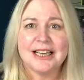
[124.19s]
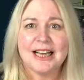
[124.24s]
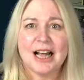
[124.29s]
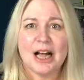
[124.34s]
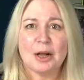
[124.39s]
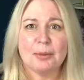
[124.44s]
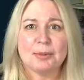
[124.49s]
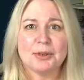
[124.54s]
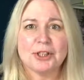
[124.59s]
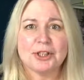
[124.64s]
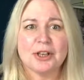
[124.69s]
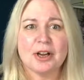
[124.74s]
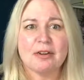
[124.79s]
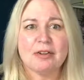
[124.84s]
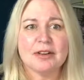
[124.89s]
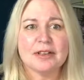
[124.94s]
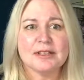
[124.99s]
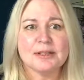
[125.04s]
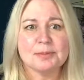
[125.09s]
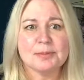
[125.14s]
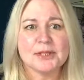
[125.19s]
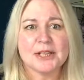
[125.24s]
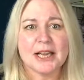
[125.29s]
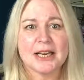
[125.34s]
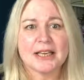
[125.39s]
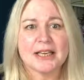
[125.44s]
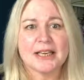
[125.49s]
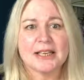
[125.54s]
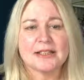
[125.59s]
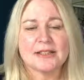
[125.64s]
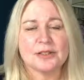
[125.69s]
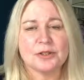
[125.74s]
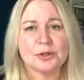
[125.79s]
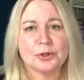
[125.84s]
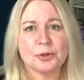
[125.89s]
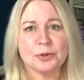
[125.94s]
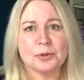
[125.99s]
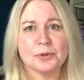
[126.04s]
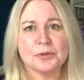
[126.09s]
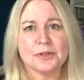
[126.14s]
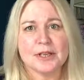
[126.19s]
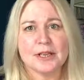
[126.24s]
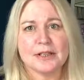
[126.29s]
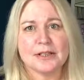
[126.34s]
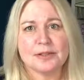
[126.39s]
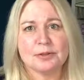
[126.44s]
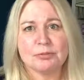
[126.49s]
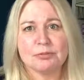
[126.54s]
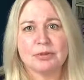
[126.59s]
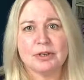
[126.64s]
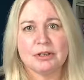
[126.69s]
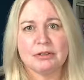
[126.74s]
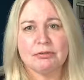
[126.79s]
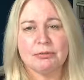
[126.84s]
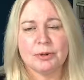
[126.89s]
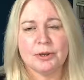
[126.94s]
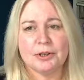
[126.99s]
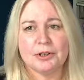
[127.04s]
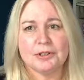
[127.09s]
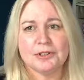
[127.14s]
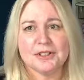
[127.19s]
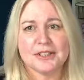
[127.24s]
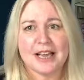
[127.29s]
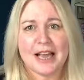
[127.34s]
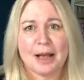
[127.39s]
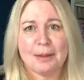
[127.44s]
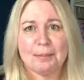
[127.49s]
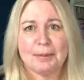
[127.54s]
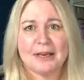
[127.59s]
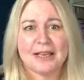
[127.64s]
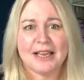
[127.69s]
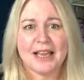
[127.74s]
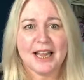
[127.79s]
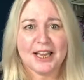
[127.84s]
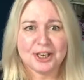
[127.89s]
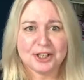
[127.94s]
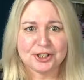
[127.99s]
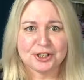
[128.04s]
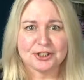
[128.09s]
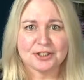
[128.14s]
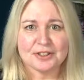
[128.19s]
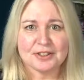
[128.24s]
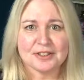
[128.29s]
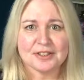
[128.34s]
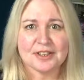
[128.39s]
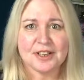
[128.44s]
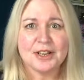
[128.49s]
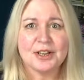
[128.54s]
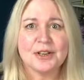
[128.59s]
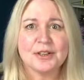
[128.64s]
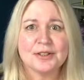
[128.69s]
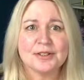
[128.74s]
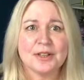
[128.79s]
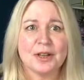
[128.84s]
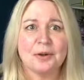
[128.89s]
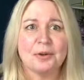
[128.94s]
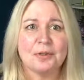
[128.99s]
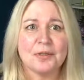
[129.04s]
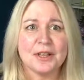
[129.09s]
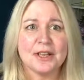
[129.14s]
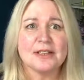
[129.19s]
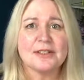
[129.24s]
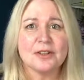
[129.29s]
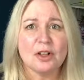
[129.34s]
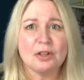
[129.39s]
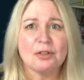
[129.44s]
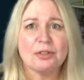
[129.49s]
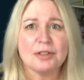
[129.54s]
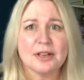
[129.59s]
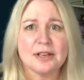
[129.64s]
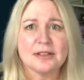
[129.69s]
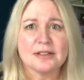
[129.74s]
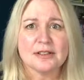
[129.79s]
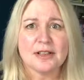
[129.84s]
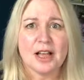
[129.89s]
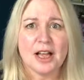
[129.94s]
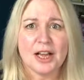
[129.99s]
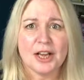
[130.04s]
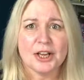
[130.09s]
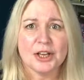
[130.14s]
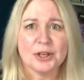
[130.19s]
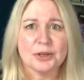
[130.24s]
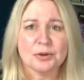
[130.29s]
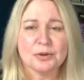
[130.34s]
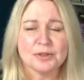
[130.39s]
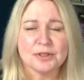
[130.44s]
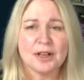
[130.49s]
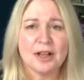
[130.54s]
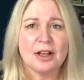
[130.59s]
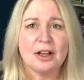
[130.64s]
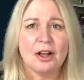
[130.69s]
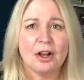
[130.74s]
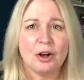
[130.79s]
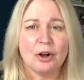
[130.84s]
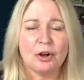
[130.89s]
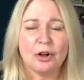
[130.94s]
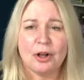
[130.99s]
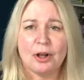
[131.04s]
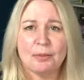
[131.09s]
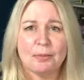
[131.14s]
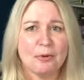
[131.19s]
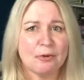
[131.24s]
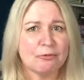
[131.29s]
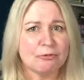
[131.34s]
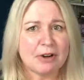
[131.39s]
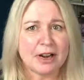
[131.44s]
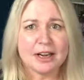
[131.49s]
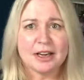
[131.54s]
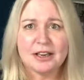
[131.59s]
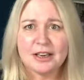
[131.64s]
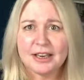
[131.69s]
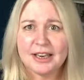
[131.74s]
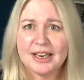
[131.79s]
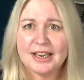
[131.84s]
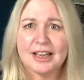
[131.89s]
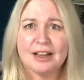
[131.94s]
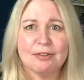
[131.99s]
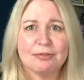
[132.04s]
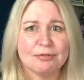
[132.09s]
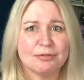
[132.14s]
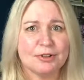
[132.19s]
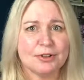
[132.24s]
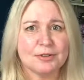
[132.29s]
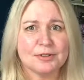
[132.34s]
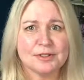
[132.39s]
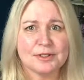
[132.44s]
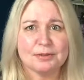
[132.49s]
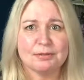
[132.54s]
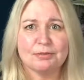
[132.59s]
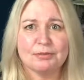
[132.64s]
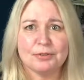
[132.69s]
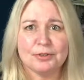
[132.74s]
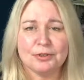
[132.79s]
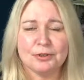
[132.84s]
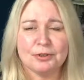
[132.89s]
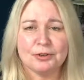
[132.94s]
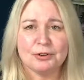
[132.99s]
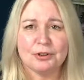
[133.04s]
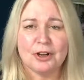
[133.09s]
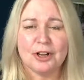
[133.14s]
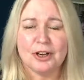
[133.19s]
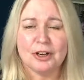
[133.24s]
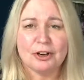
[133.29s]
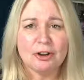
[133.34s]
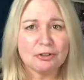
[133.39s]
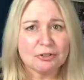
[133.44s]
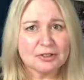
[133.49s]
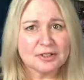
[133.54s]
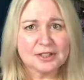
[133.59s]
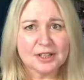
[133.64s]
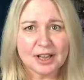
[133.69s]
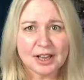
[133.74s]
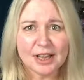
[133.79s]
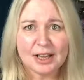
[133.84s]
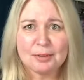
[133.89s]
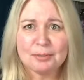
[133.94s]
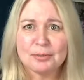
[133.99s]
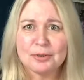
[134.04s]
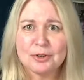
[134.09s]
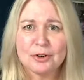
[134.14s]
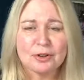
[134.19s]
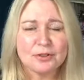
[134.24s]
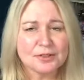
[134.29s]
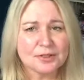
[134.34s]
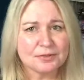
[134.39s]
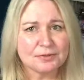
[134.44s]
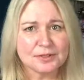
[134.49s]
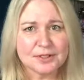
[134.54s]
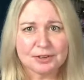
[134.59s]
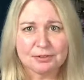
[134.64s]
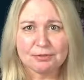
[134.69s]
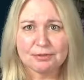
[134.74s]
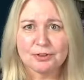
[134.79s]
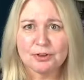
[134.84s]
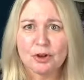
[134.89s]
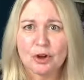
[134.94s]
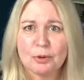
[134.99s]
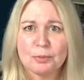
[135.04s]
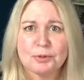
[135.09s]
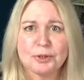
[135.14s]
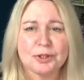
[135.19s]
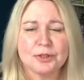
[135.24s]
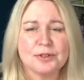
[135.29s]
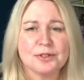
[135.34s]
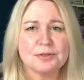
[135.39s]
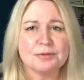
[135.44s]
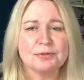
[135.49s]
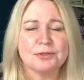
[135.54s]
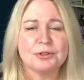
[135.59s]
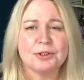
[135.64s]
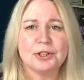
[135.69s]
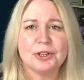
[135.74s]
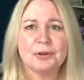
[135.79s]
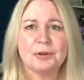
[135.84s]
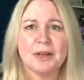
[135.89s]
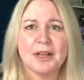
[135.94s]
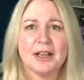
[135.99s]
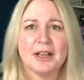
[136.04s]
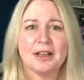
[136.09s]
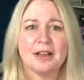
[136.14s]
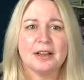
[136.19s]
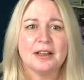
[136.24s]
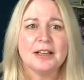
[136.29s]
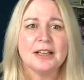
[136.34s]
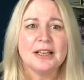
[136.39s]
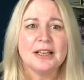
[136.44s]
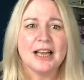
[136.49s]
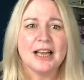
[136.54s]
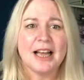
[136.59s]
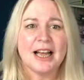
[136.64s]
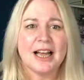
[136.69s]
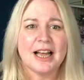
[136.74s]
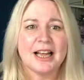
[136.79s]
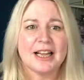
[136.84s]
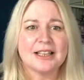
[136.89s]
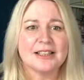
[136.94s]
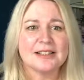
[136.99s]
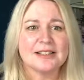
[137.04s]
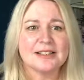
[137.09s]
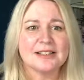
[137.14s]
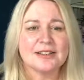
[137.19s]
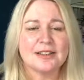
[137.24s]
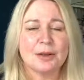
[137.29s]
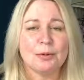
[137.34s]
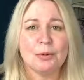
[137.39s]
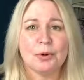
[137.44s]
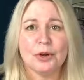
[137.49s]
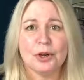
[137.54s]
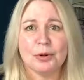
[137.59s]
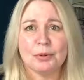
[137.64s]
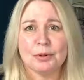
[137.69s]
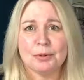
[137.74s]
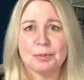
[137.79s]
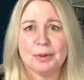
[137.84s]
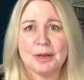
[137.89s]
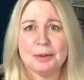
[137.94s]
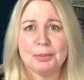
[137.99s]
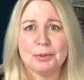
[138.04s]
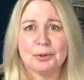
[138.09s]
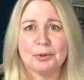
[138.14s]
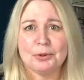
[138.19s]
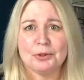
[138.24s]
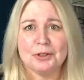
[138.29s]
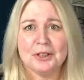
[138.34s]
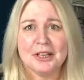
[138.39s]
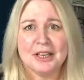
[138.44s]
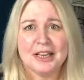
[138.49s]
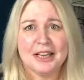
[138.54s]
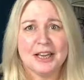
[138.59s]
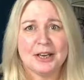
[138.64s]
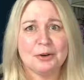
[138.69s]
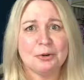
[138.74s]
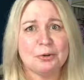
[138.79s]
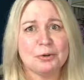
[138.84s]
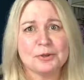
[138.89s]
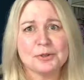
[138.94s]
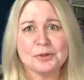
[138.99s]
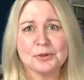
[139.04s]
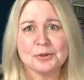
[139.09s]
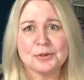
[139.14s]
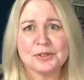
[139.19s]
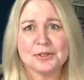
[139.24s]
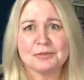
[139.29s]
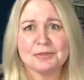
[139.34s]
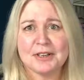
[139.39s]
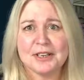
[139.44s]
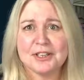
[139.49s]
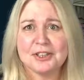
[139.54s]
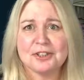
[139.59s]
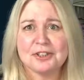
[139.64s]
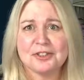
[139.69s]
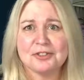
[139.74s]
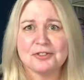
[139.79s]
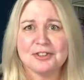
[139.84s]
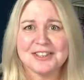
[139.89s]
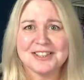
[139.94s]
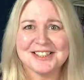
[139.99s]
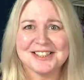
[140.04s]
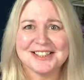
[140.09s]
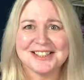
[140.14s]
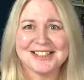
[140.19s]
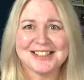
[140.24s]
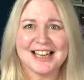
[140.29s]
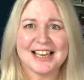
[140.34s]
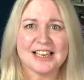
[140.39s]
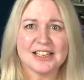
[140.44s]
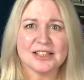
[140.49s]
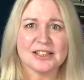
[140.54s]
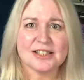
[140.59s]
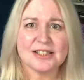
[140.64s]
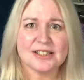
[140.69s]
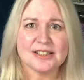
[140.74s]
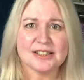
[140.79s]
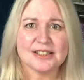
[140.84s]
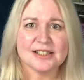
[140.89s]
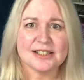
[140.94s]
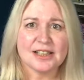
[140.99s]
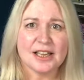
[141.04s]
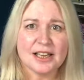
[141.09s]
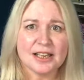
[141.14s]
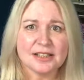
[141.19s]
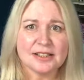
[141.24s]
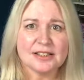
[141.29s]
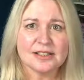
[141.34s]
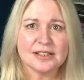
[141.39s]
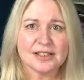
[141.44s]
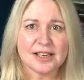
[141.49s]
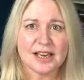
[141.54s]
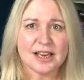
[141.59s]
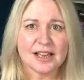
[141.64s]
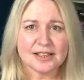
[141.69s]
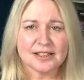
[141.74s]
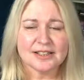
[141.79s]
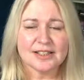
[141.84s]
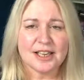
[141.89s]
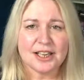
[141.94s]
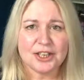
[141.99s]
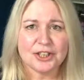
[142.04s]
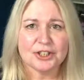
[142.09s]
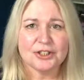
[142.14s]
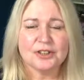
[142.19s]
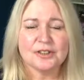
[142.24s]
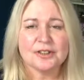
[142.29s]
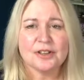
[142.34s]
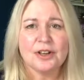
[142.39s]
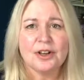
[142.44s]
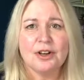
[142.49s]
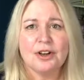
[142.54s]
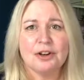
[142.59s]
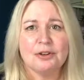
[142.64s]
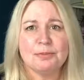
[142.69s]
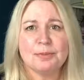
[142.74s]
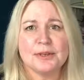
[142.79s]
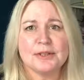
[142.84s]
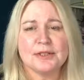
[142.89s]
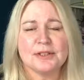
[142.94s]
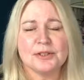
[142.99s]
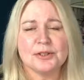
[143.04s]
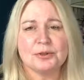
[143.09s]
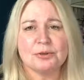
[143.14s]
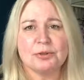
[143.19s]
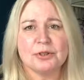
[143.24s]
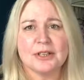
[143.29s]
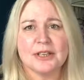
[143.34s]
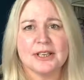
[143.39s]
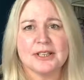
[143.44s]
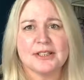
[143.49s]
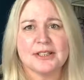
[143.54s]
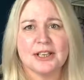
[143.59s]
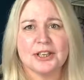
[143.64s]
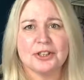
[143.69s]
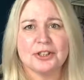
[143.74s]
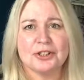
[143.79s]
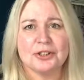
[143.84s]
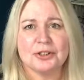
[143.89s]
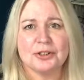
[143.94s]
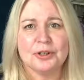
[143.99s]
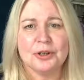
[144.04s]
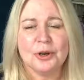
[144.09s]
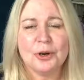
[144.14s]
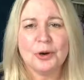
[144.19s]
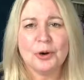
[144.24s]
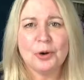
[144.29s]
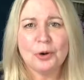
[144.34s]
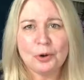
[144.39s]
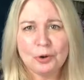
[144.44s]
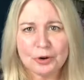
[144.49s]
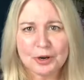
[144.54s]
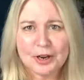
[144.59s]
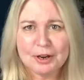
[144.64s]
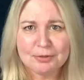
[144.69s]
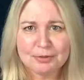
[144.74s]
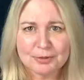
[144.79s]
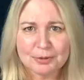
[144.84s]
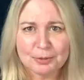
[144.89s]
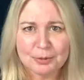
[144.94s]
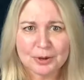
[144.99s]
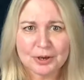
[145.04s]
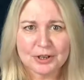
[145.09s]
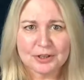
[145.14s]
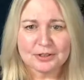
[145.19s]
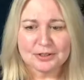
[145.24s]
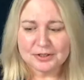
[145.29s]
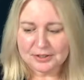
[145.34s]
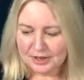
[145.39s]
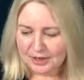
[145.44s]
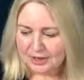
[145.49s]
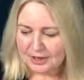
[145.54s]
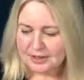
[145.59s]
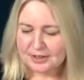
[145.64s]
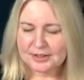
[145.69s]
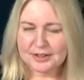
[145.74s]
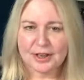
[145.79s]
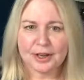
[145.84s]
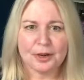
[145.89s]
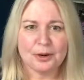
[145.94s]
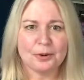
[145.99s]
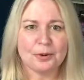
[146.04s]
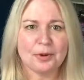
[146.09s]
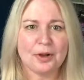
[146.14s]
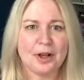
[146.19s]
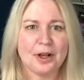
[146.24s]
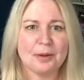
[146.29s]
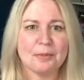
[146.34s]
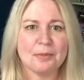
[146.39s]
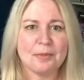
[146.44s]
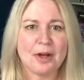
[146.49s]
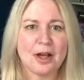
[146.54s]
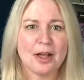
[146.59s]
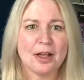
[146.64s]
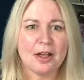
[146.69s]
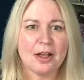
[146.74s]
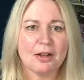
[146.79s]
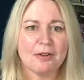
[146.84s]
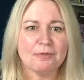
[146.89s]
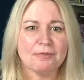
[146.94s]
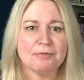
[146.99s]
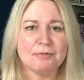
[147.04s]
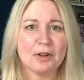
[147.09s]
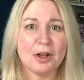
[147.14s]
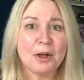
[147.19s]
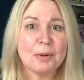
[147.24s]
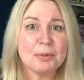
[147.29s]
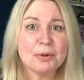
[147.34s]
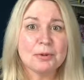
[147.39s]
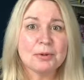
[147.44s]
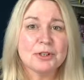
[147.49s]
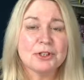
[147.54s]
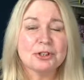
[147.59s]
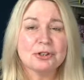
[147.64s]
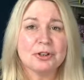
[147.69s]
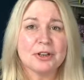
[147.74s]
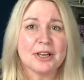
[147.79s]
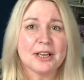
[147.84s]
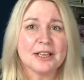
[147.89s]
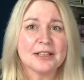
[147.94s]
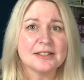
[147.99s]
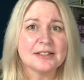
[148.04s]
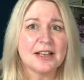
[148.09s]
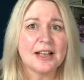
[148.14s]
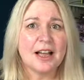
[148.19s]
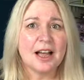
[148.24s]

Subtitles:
I'll be sharing some techniques and tools and some real world applications. So these are things that I use regularly. I've used them for a long time, lots of different options for you here, and they work with people in all sorts of industries and sectors and sizes and stages of business and organisation all over the world. So I hope you enjoy it.